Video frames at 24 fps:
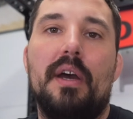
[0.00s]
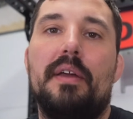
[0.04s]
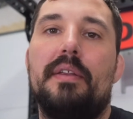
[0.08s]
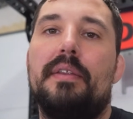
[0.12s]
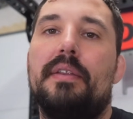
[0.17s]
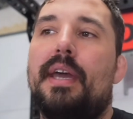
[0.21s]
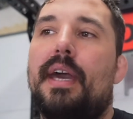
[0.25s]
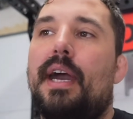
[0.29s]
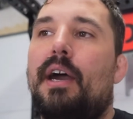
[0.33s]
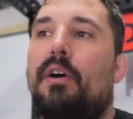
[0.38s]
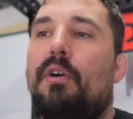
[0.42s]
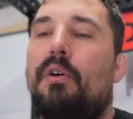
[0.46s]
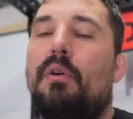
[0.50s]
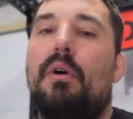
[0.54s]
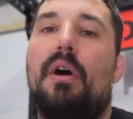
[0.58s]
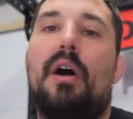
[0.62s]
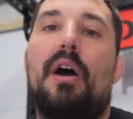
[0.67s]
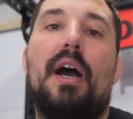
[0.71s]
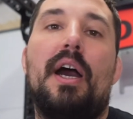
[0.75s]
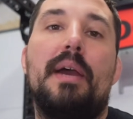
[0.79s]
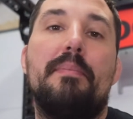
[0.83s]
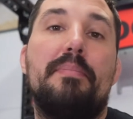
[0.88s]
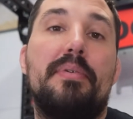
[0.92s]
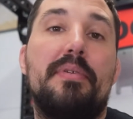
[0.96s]
Now,
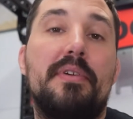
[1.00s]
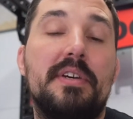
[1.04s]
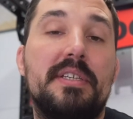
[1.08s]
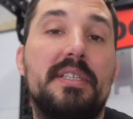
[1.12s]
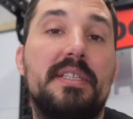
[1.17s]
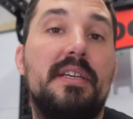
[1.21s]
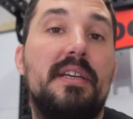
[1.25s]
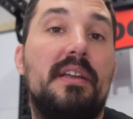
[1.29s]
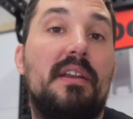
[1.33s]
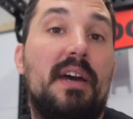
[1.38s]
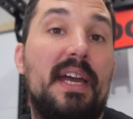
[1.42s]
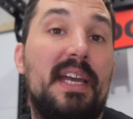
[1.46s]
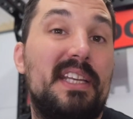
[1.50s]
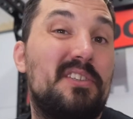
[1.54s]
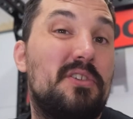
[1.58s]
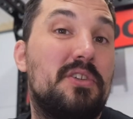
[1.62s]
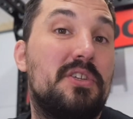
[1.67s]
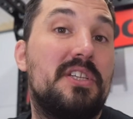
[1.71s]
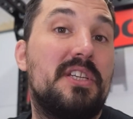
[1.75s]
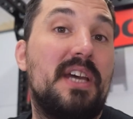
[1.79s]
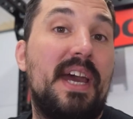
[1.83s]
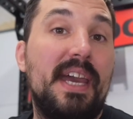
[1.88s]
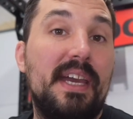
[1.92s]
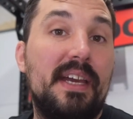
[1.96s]
I personally like to
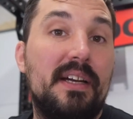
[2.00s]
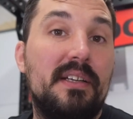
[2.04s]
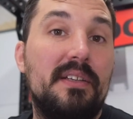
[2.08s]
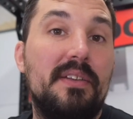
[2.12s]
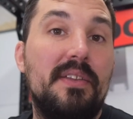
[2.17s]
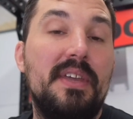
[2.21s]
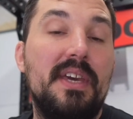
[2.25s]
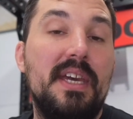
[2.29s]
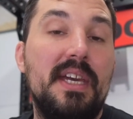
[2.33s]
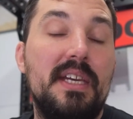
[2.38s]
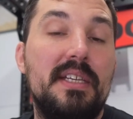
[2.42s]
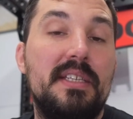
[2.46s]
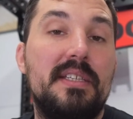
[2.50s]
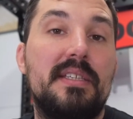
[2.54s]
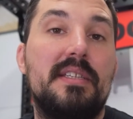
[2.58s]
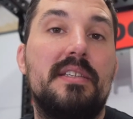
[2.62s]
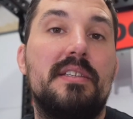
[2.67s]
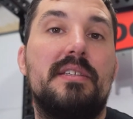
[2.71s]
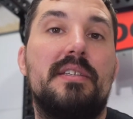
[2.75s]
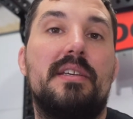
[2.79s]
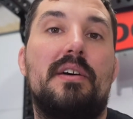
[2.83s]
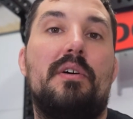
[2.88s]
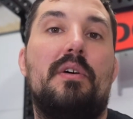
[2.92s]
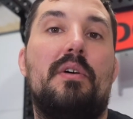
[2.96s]
cycle these
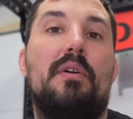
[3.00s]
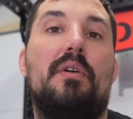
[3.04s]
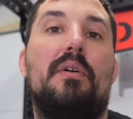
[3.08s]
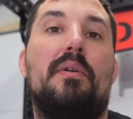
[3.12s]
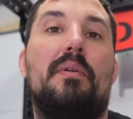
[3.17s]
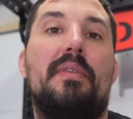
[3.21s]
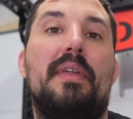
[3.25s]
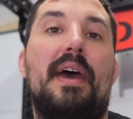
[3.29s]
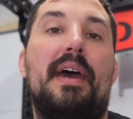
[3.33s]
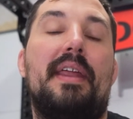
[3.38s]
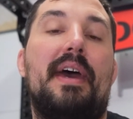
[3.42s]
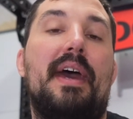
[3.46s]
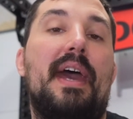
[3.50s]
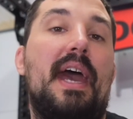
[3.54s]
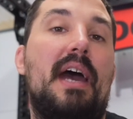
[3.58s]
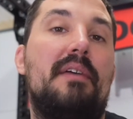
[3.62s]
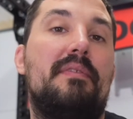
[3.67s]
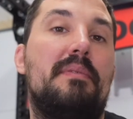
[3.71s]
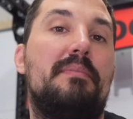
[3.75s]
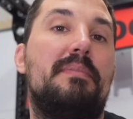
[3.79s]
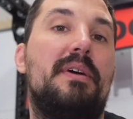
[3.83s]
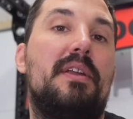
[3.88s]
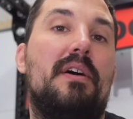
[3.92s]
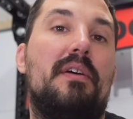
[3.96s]
so that I
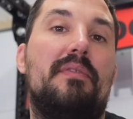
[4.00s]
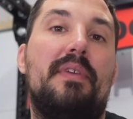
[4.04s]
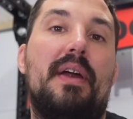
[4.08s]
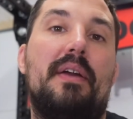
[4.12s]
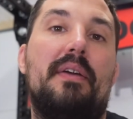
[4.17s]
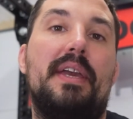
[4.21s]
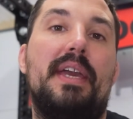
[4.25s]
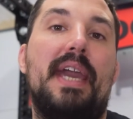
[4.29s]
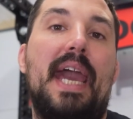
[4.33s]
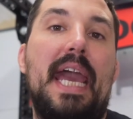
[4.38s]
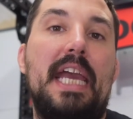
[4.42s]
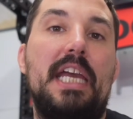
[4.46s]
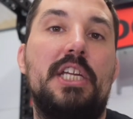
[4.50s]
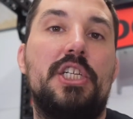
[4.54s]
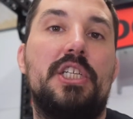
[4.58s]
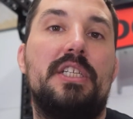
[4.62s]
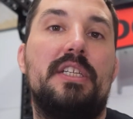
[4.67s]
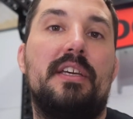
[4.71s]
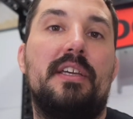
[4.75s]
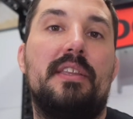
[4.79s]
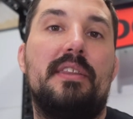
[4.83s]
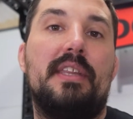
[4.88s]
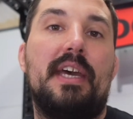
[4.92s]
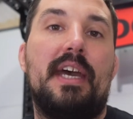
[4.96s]
have a bit of variation
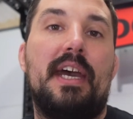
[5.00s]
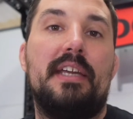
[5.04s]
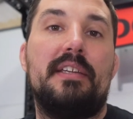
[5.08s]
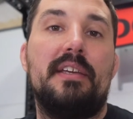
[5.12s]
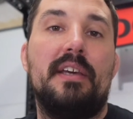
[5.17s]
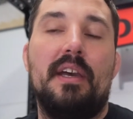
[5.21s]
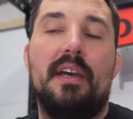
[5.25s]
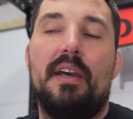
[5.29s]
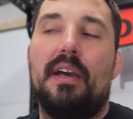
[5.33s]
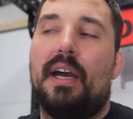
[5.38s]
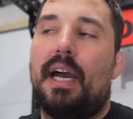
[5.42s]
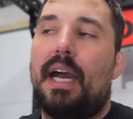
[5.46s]
in that.